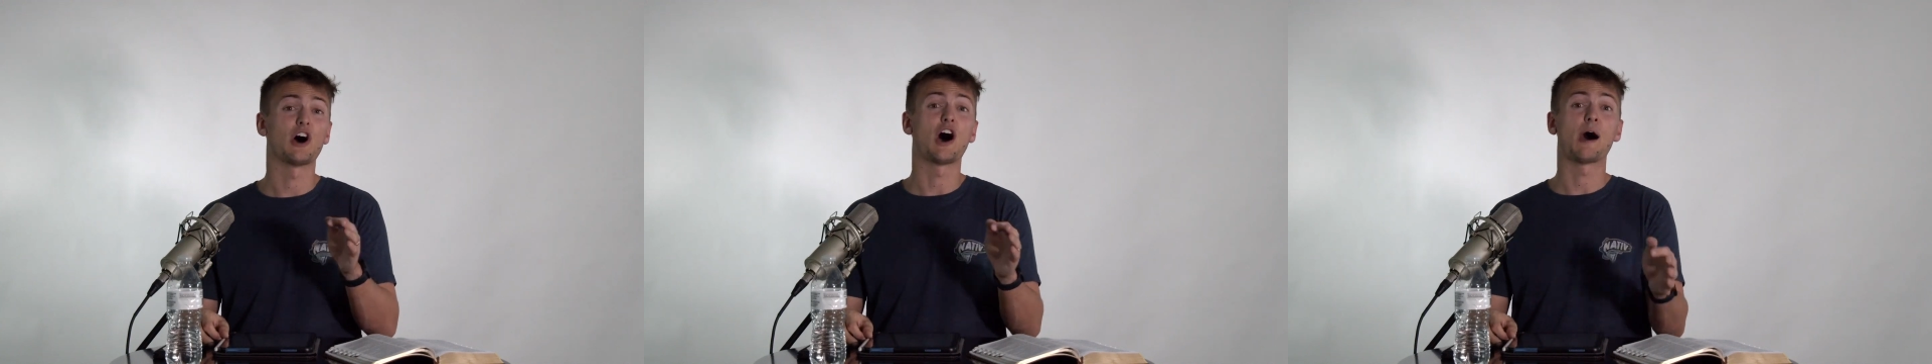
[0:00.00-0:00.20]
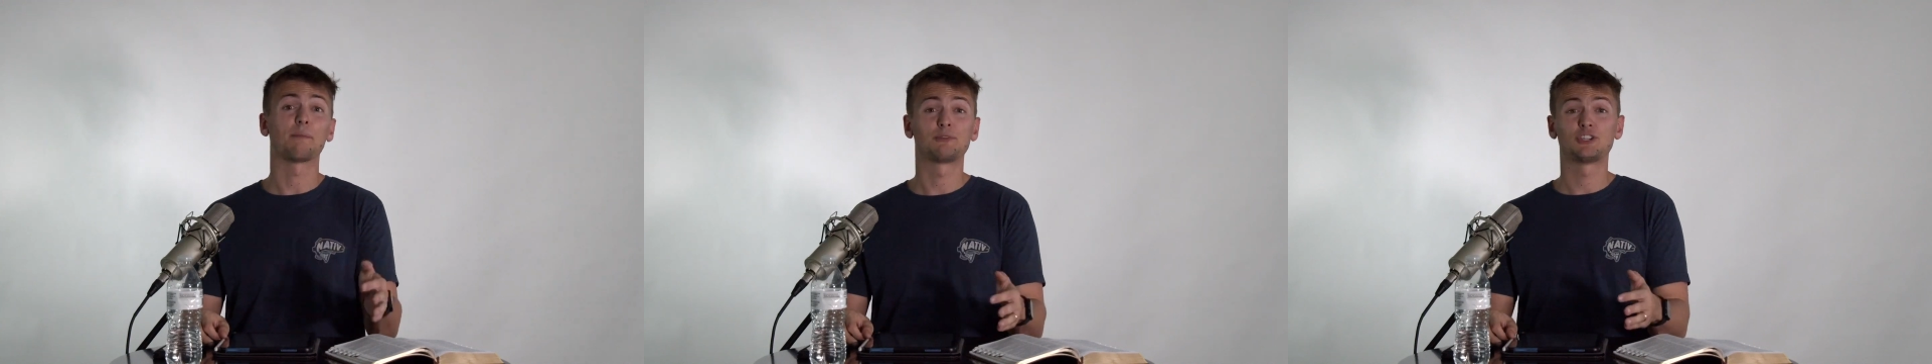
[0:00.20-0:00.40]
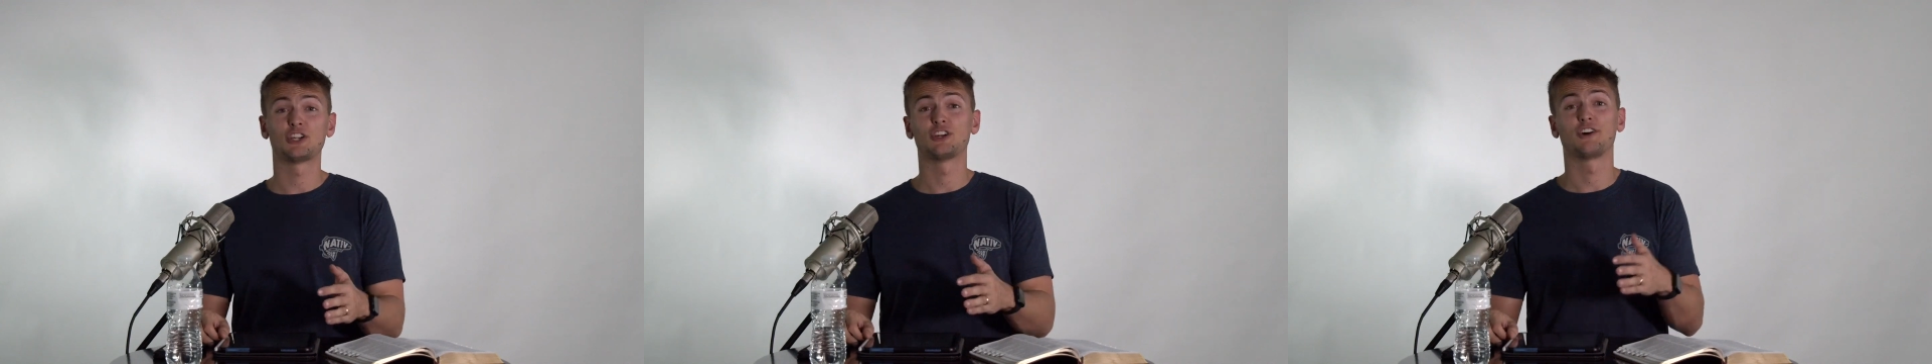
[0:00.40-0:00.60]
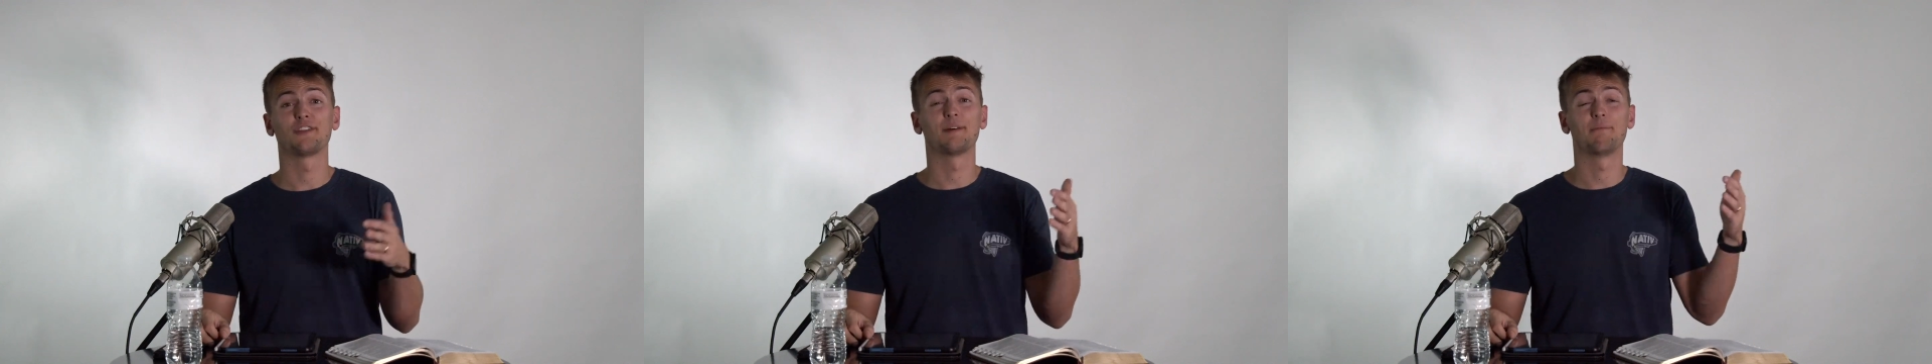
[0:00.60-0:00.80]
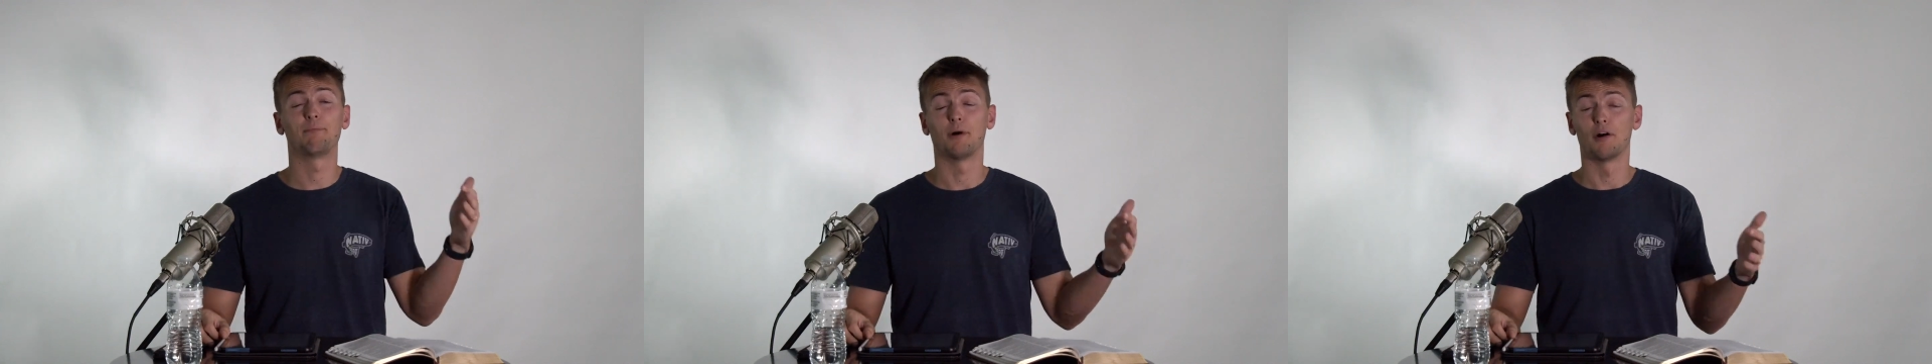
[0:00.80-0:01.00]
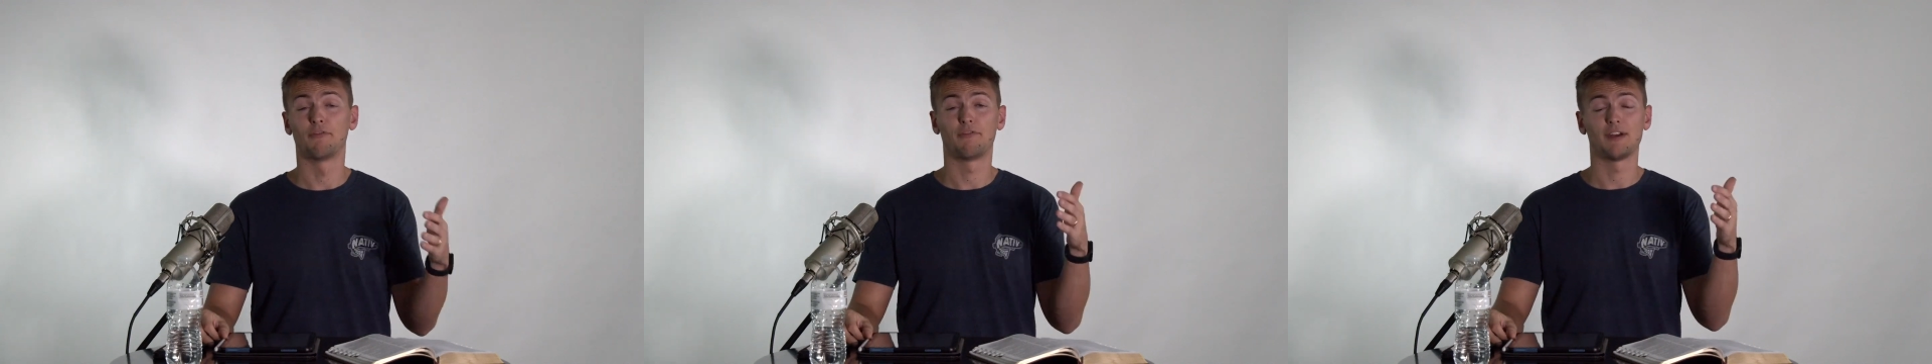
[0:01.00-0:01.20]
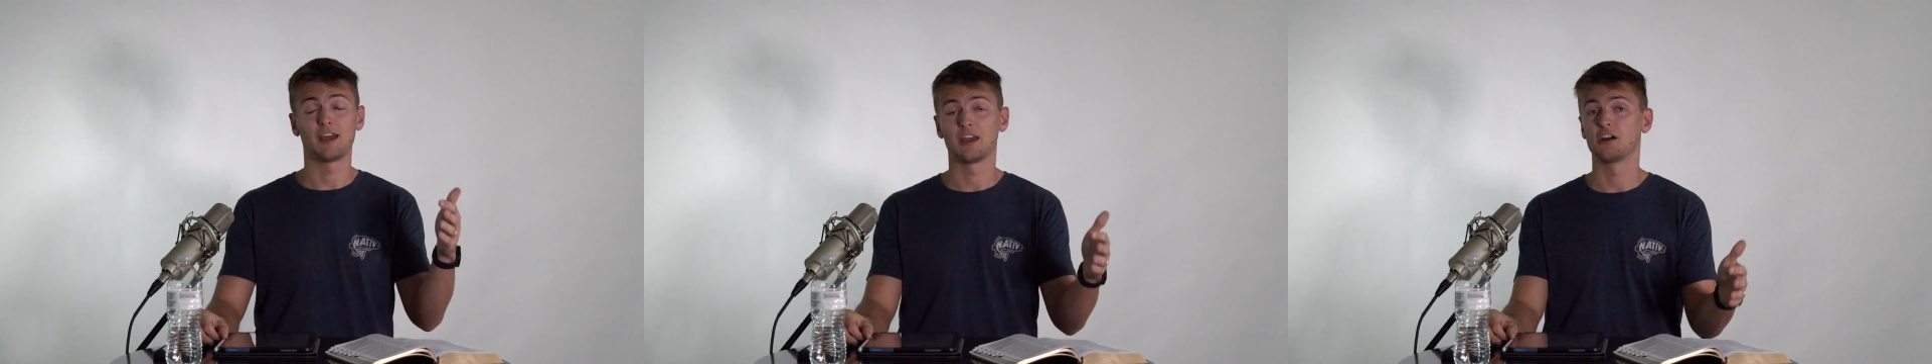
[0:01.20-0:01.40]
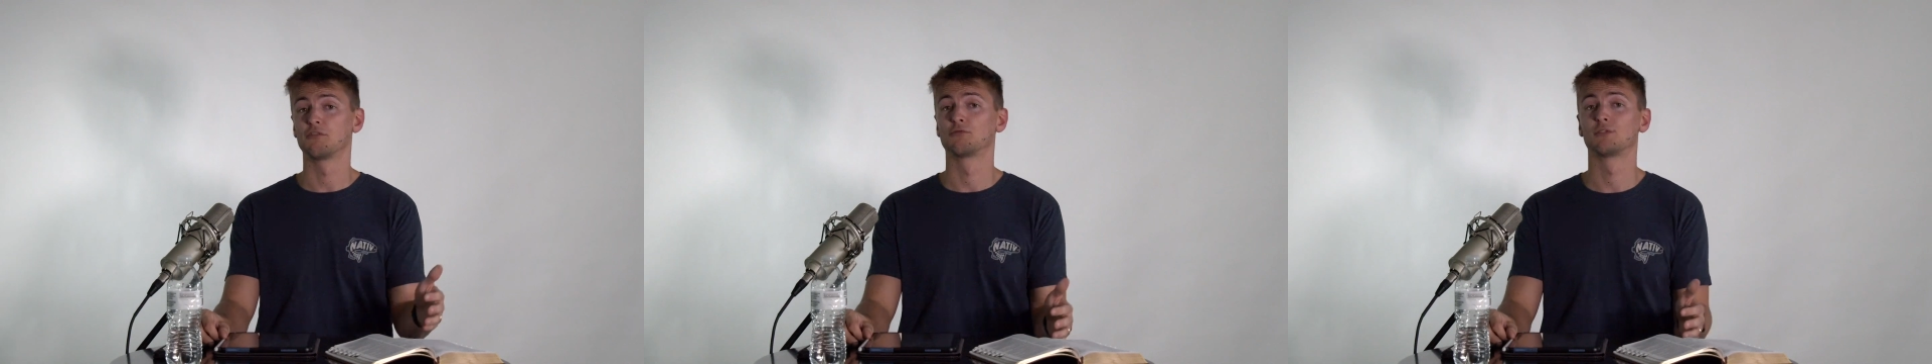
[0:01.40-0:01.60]
option on the
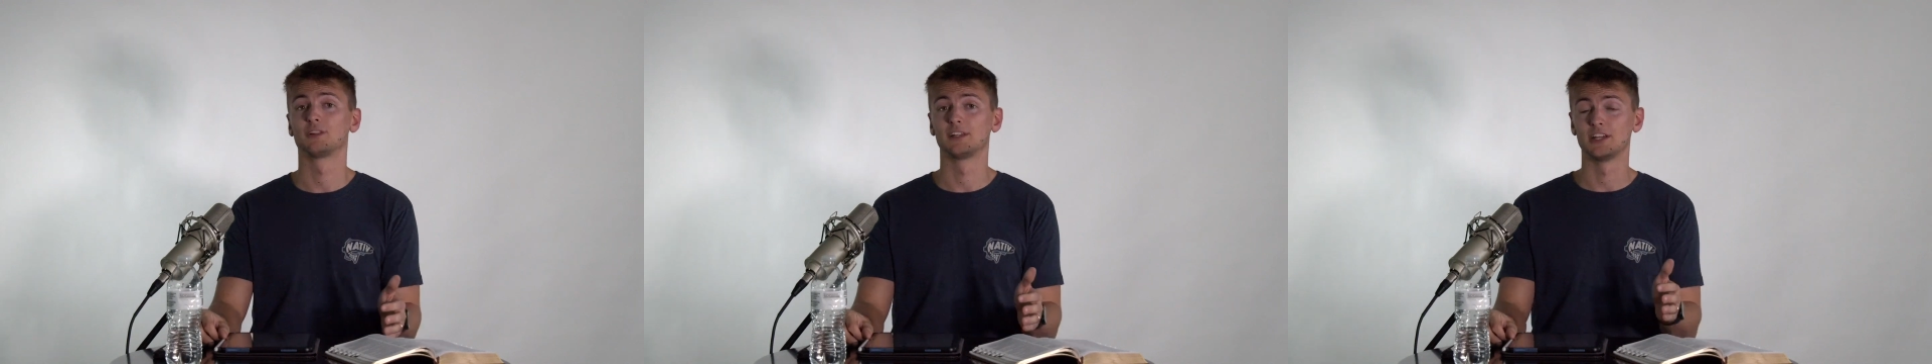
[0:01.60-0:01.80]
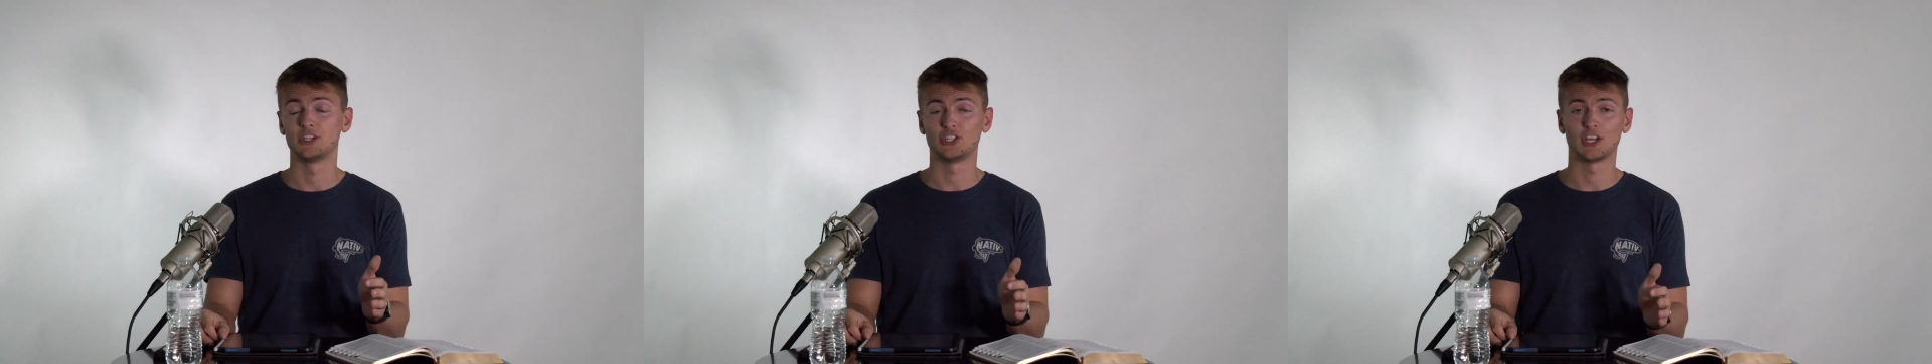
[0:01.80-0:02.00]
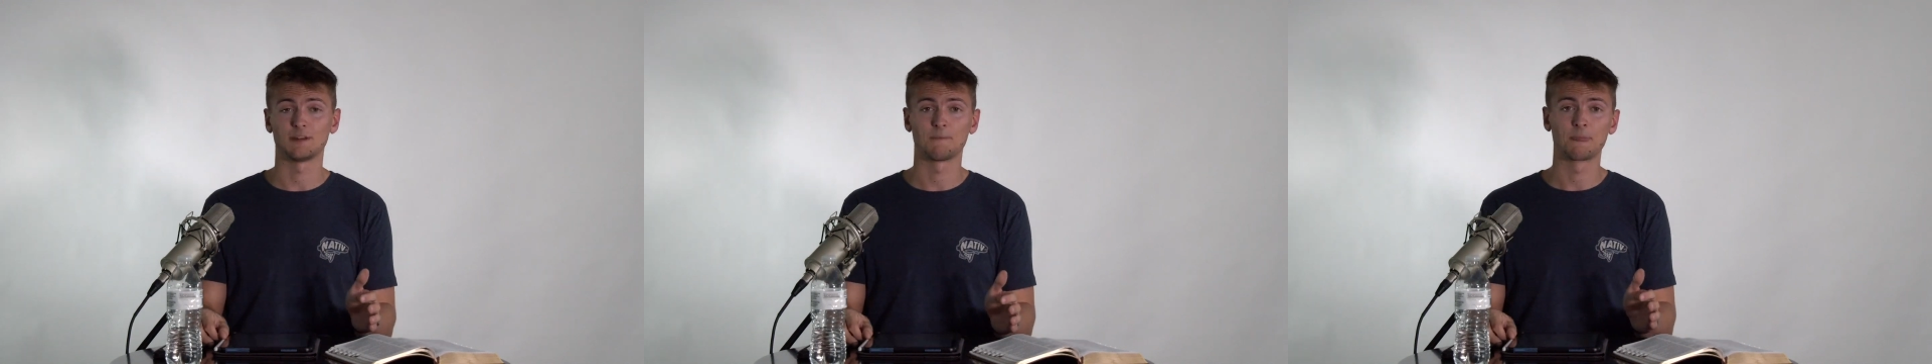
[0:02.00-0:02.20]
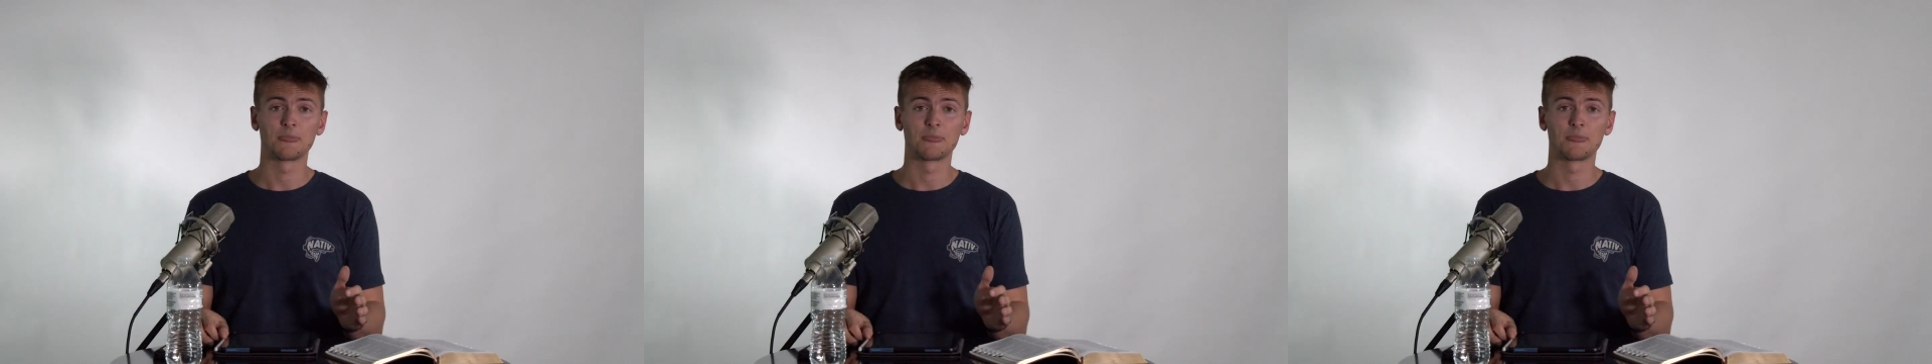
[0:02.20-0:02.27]
buffet of religion.